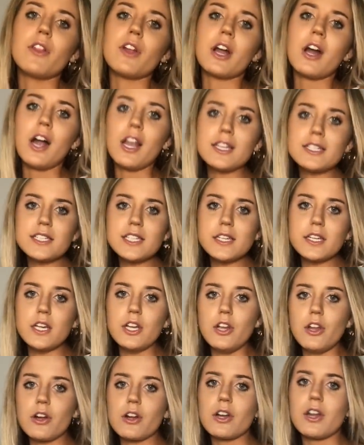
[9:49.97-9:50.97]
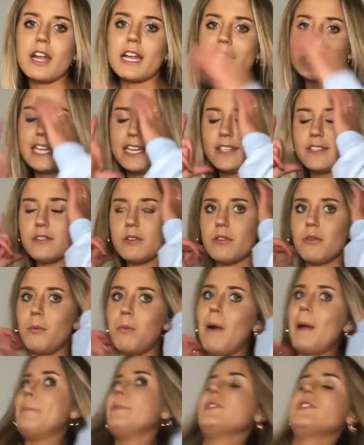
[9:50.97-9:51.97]
The colour didn't look like this on the
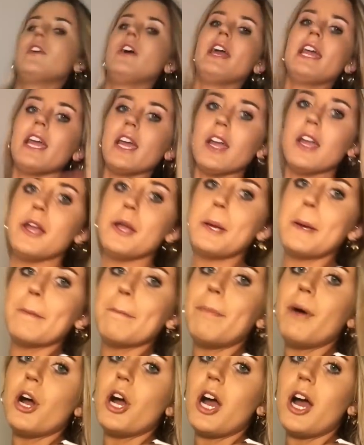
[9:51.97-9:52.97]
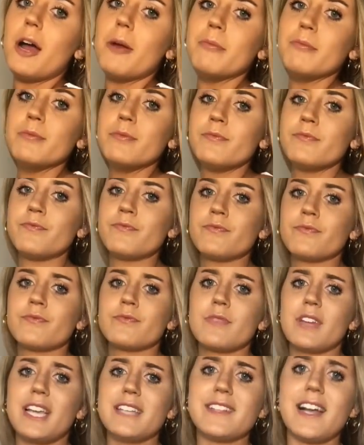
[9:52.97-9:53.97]
website, but um,
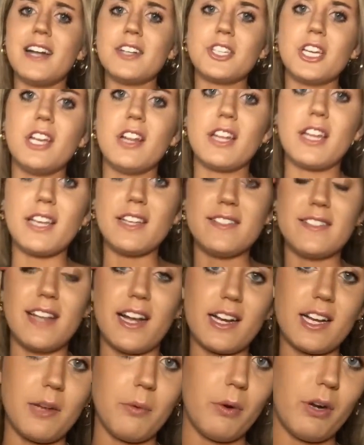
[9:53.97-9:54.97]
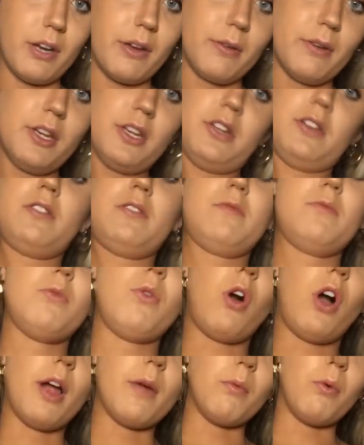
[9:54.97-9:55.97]
it's actually like exactly what I,
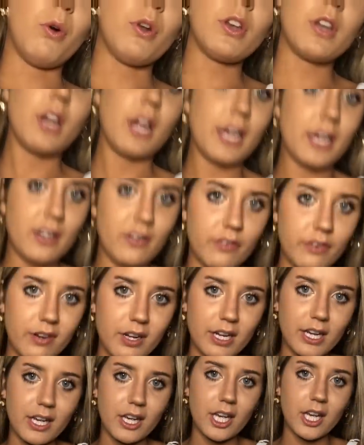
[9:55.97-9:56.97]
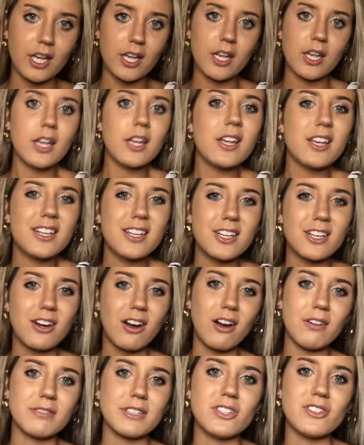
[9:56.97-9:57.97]
what I want. Like I feel like it, you
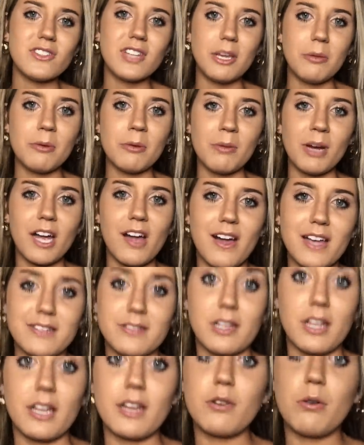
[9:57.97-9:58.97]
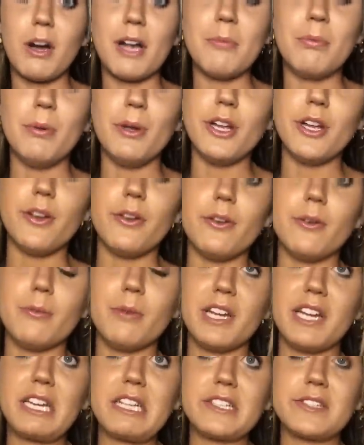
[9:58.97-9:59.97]
can't really see, but my eyes are like quite blue.
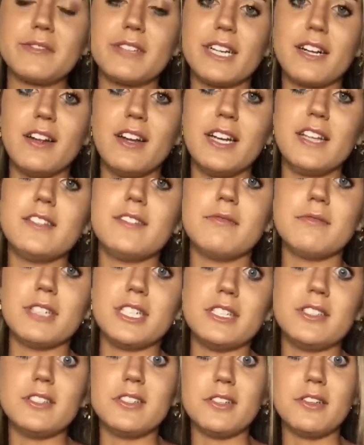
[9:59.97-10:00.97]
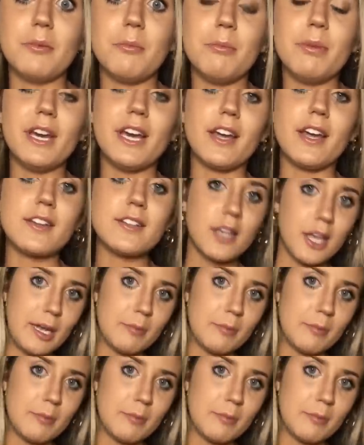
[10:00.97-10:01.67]
Normally this ring light isn't really doing them bit.